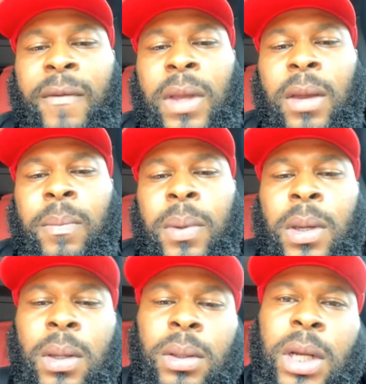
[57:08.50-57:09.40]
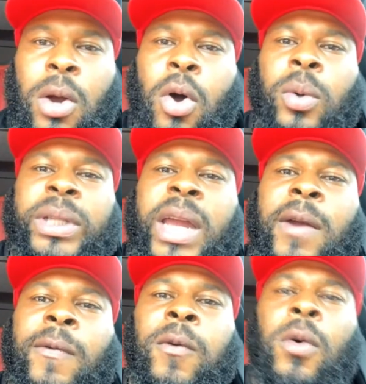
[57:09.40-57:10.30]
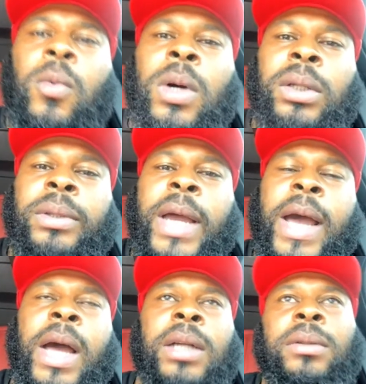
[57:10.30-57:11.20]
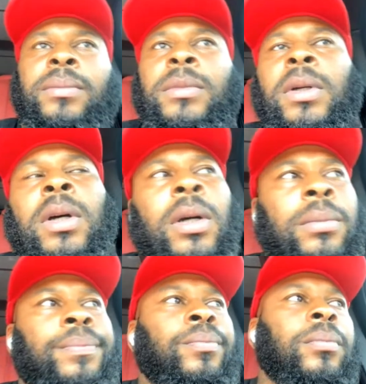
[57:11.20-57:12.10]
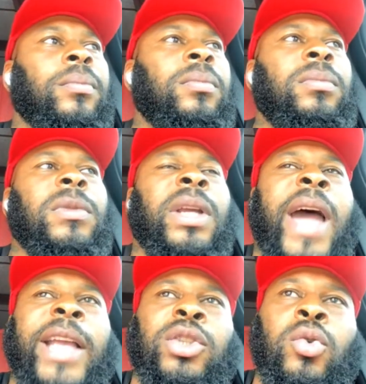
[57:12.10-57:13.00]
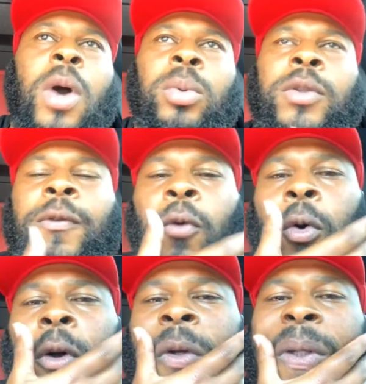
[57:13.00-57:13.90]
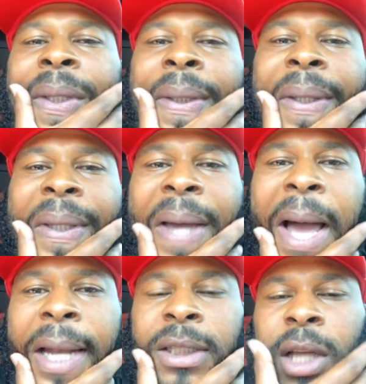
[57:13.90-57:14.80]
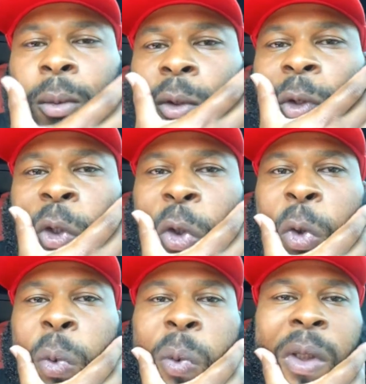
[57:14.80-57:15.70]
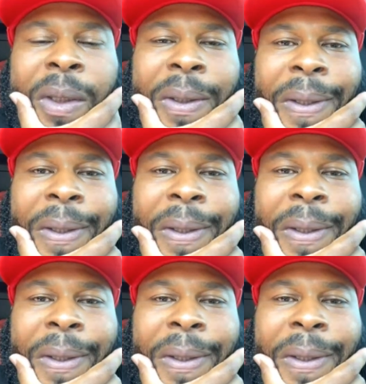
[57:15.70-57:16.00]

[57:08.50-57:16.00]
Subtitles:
Javier B, did I always have that 4-1? Nah. High school I was 4. In college I was 2.